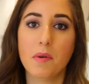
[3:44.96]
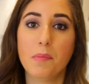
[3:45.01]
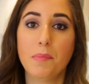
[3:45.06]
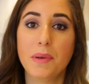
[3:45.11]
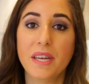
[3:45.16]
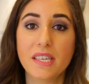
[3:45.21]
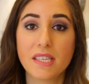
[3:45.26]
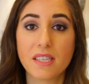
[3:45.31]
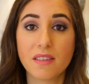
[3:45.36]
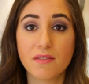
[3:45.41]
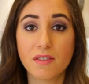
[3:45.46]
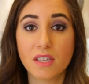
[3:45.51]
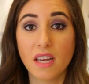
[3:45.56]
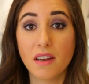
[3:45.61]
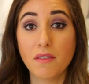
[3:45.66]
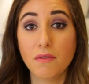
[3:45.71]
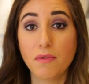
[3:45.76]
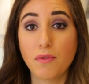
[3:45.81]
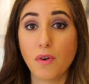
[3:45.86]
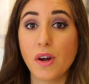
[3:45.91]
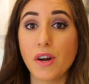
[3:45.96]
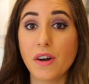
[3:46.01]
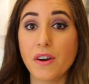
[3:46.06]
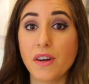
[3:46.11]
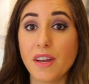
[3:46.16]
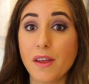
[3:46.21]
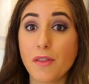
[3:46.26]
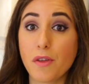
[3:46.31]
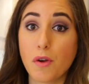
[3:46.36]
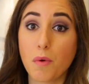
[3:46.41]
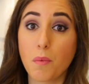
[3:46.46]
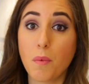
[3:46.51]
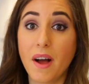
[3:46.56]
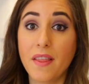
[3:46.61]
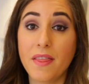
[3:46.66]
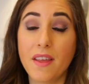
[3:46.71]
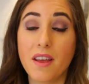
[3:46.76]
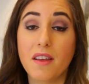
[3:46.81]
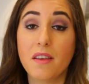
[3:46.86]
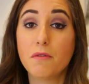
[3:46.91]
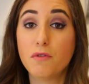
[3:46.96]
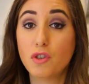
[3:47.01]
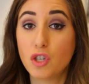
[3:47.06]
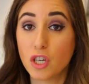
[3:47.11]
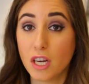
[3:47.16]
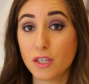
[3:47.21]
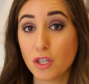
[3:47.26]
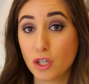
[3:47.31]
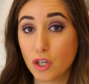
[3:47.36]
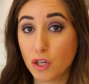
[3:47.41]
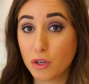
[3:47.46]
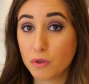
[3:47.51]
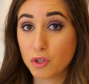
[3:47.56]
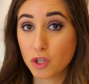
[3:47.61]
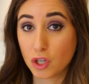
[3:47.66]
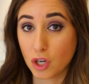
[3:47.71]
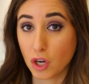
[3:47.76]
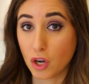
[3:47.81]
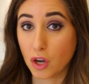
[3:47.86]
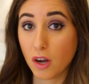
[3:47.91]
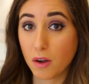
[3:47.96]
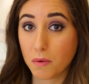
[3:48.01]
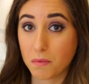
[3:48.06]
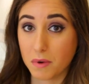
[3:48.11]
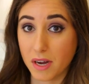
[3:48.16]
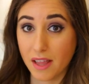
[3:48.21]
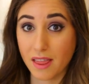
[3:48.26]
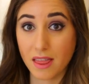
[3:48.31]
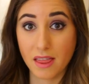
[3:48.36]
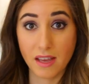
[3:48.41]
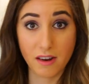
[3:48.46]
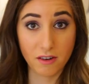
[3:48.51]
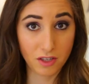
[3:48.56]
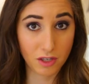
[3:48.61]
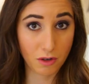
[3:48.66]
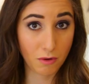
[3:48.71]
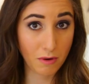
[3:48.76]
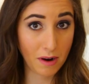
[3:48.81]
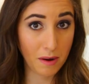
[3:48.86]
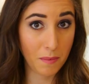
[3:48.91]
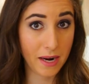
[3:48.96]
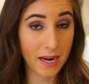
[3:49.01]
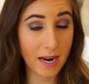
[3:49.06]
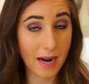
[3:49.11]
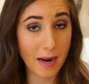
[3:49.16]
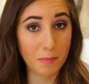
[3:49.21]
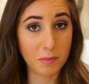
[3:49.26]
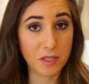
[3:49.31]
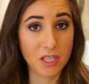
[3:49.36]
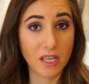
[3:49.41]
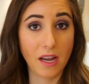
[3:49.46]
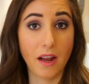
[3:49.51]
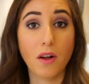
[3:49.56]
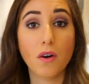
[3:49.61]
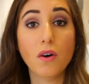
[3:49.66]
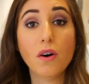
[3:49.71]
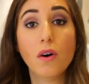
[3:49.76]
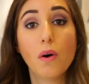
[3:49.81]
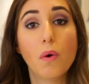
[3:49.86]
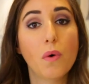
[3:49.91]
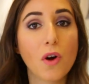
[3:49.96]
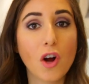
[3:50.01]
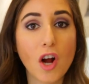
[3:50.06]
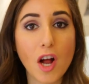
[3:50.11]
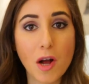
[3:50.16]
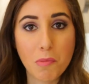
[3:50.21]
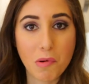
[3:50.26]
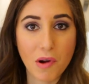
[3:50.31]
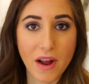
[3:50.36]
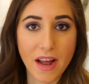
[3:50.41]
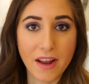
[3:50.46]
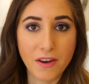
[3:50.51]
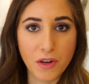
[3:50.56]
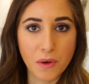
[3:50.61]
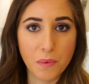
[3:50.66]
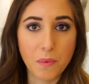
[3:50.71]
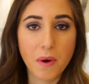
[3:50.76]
a piece of tin foil, either one that you've just used to cook with, there's a great way to upcycle, or a brand new